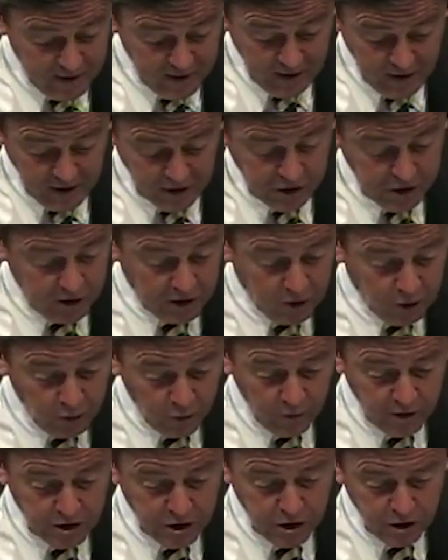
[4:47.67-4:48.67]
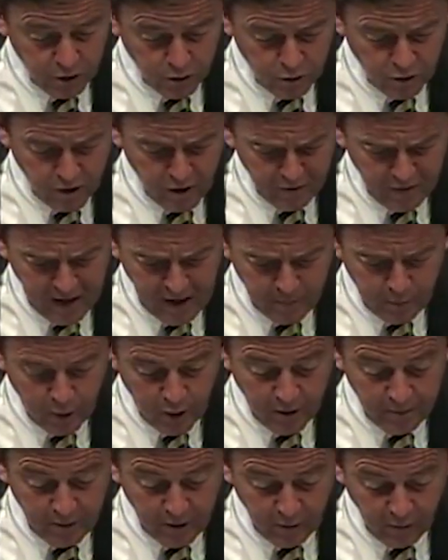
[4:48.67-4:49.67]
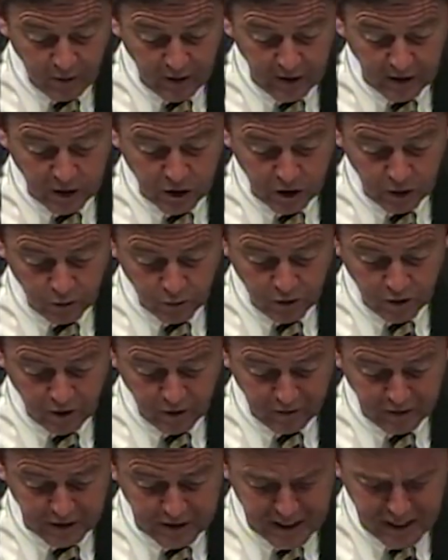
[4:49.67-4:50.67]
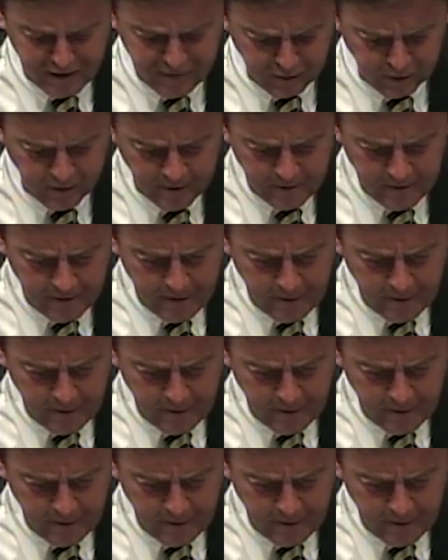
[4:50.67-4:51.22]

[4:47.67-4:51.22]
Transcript: as secure as children of Abraham, they're really children of the devil,